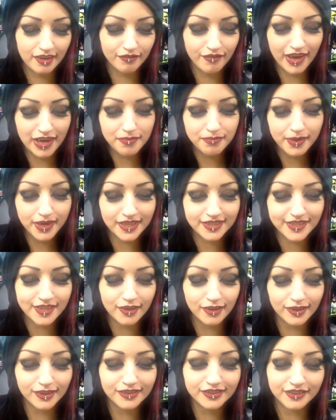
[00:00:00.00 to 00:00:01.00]
Vampires
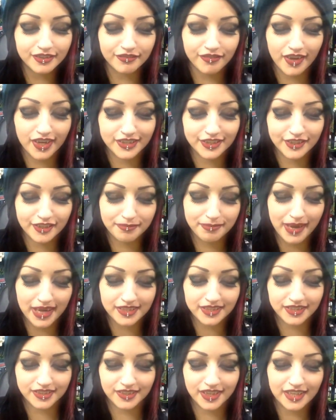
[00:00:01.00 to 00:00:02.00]
hold the virtue of
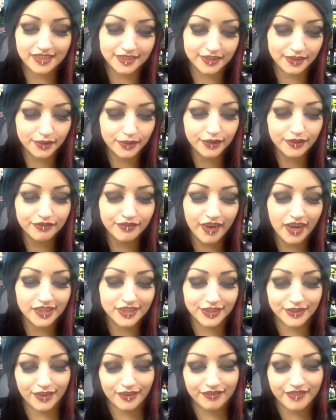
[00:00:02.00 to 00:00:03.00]
passion as a core
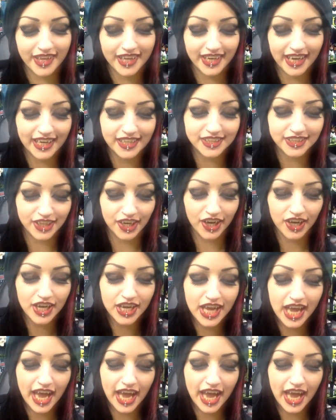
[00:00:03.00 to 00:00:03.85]
virtue of their nature,